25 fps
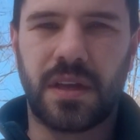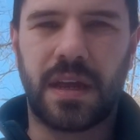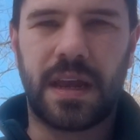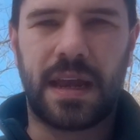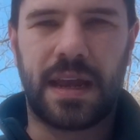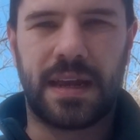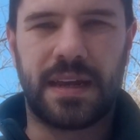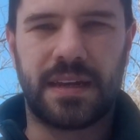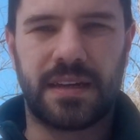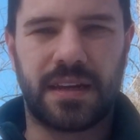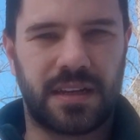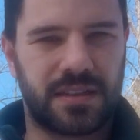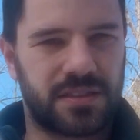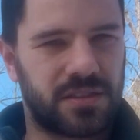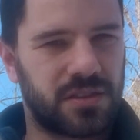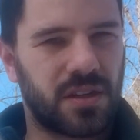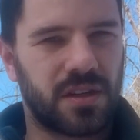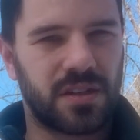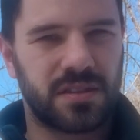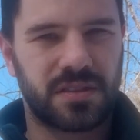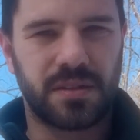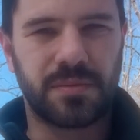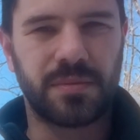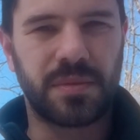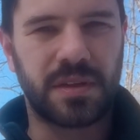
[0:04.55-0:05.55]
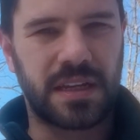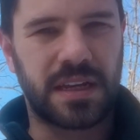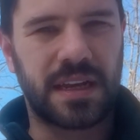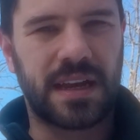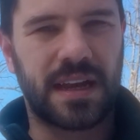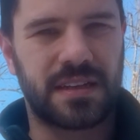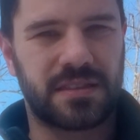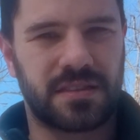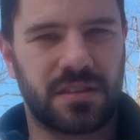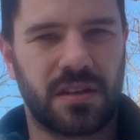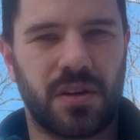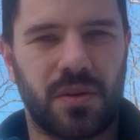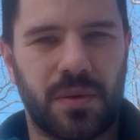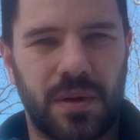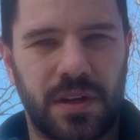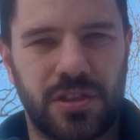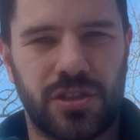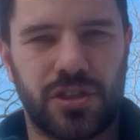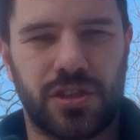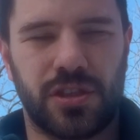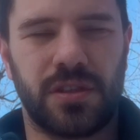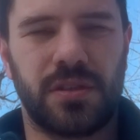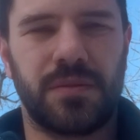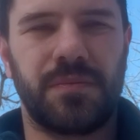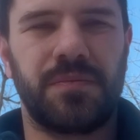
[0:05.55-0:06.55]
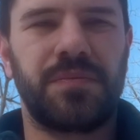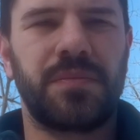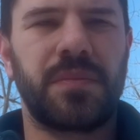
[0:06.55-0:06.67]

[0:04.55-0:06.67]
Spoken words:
and I saw somebody ask a question.